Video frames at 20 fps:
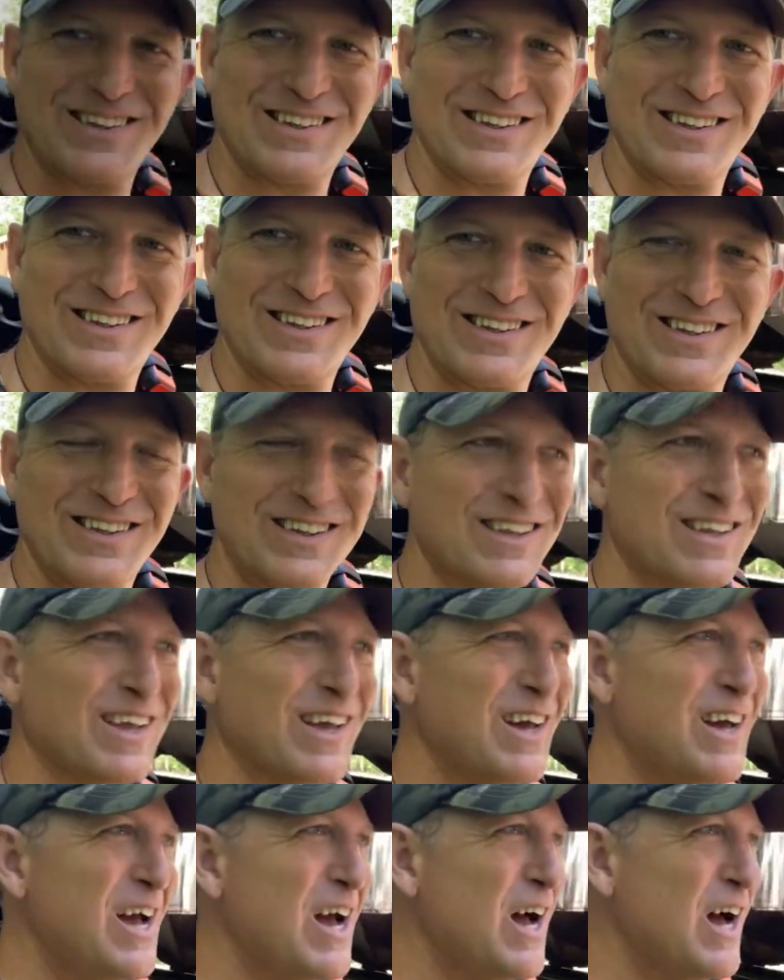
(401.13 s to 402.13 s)

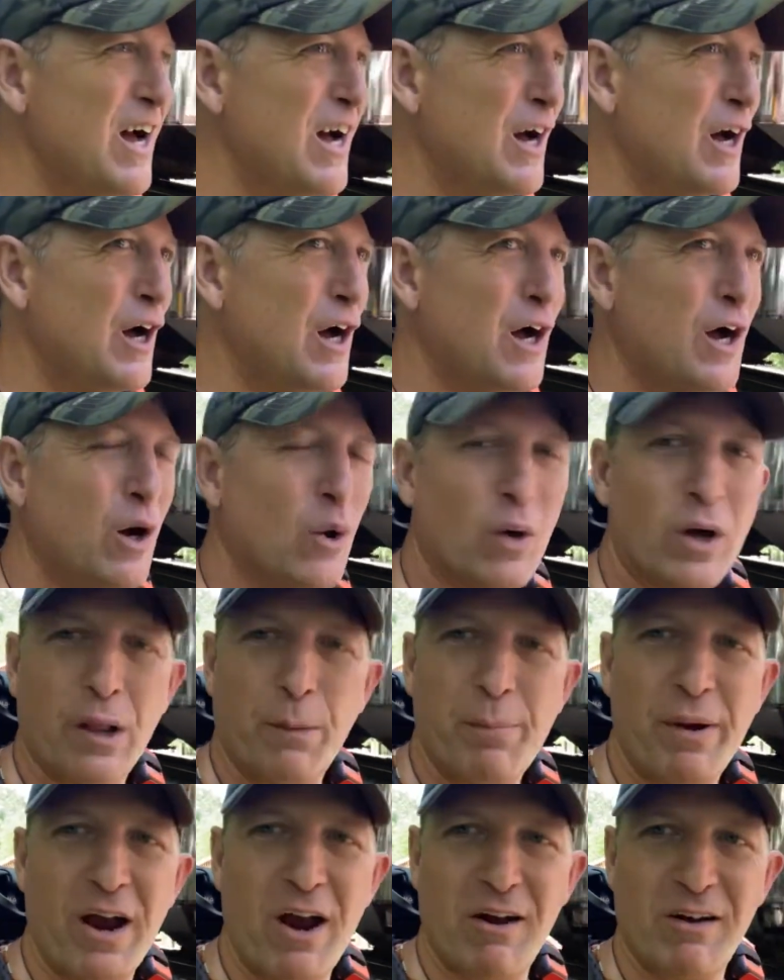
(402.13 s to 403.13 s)
Well,
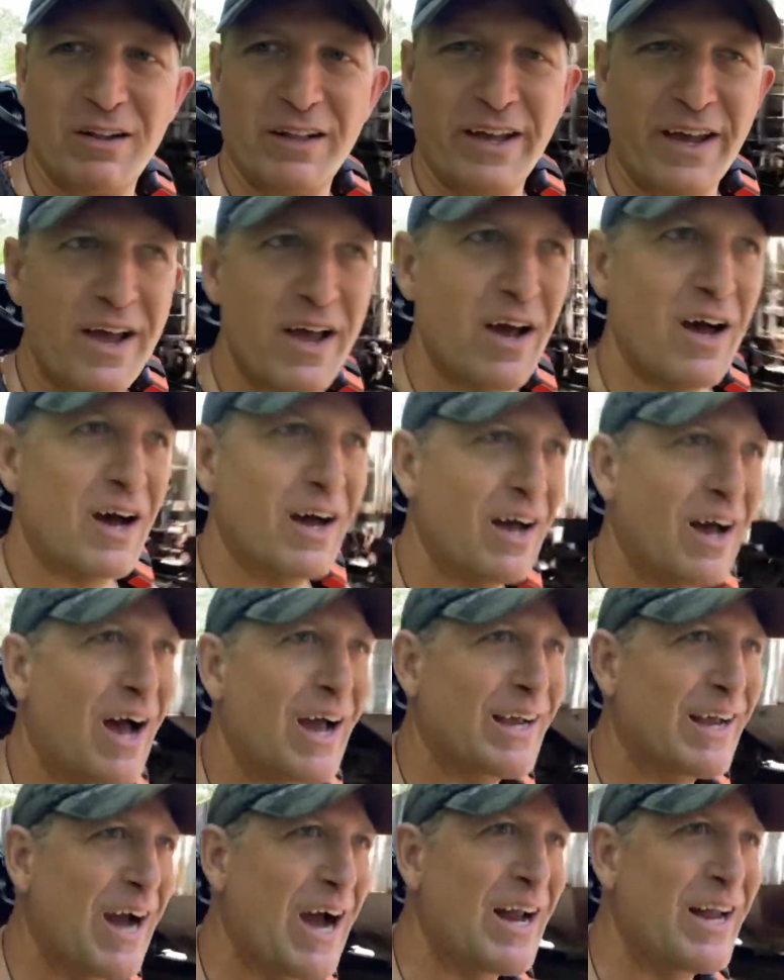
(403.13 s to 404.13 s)
apparently uh, I
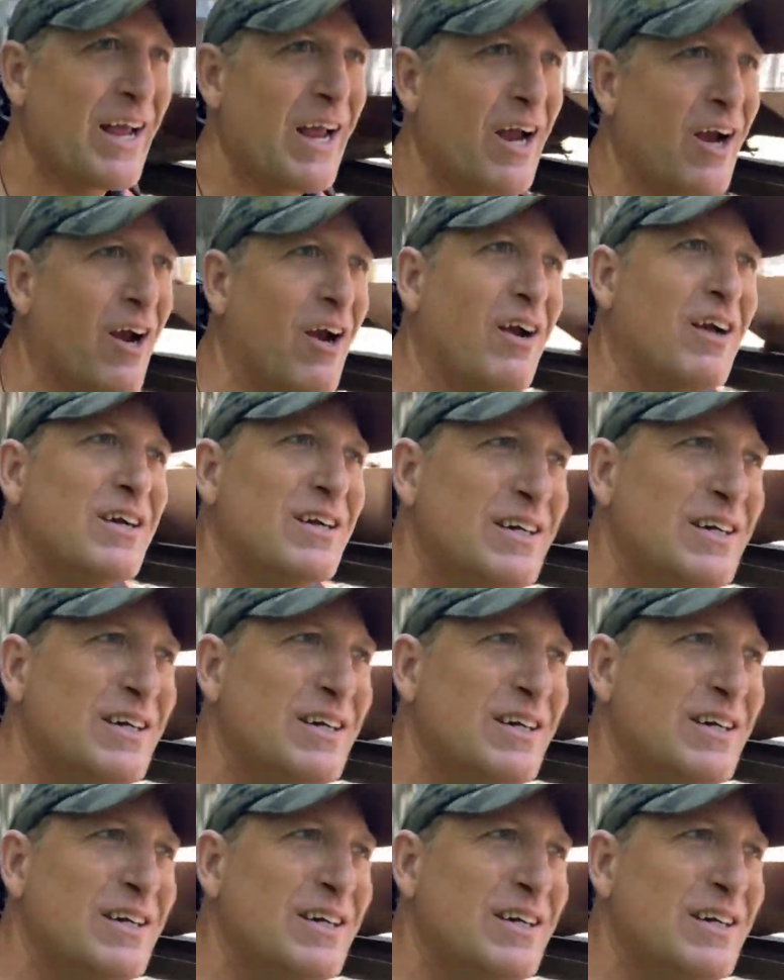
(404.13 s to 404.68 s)
got here